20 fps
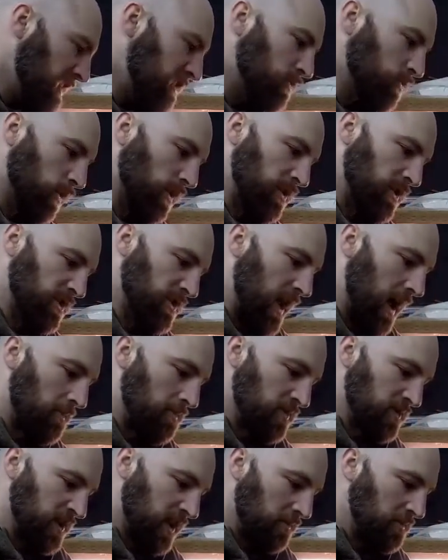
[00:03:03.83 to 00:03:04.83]
this one just
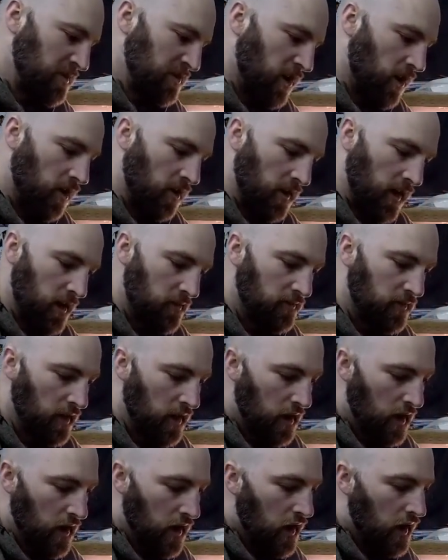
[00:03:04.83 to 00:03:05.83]
happens to not be tall
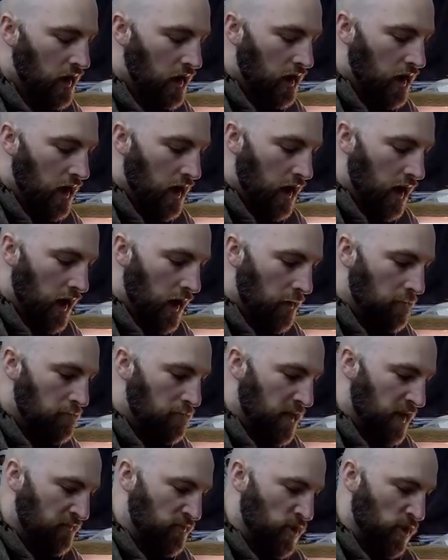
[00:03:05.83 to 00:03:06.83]

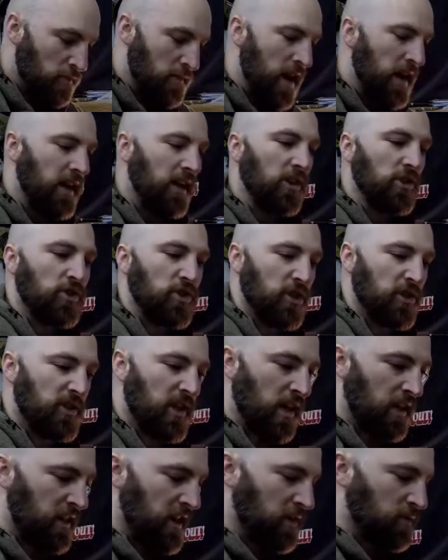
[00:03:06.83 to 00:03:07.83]
enough. If you were making just
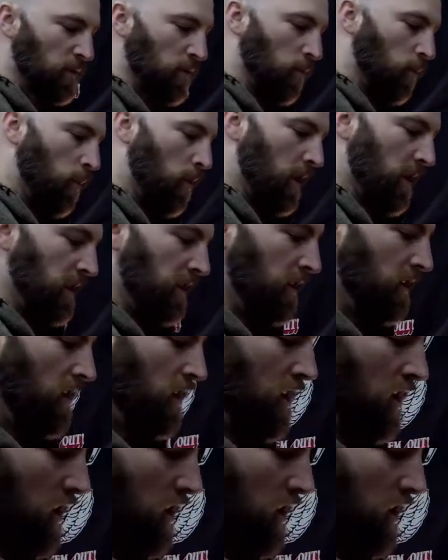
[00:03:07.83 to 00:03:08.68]
like this with one